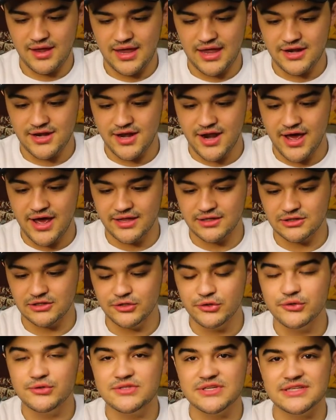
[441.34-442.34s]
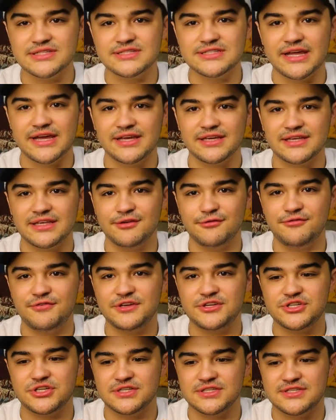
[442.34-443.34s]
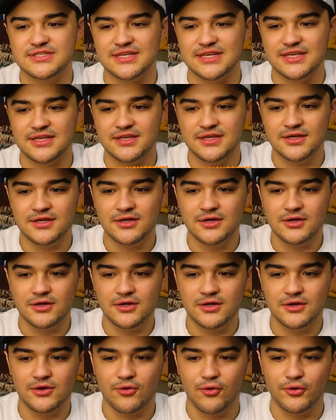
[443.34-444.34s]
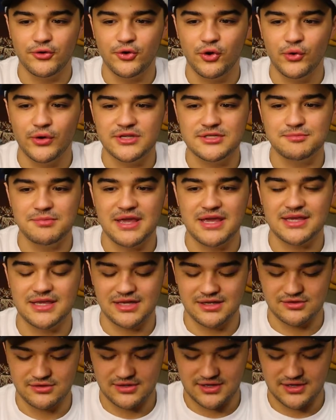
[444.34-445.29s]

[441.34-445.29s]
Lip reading: and not lose its, like, efficiency or noise making